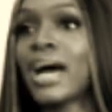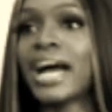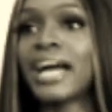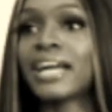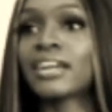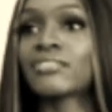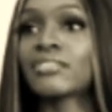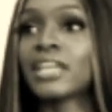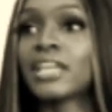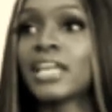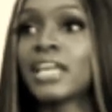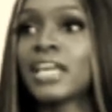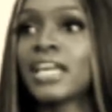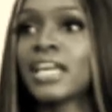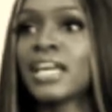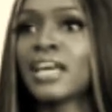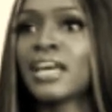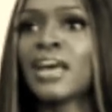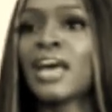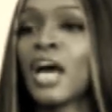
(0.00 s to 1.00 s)
it's clear to
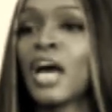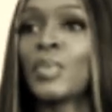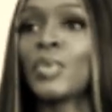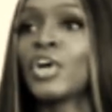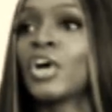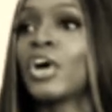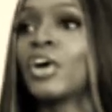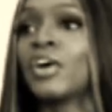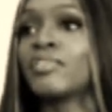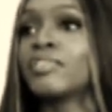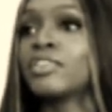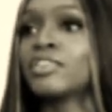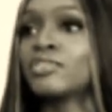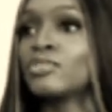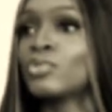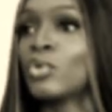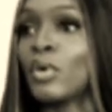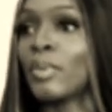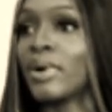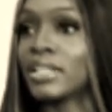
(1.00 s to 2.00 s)
see
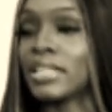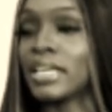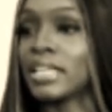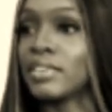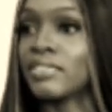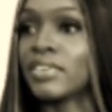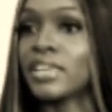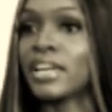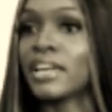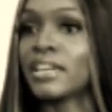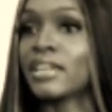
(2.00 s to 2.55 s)
that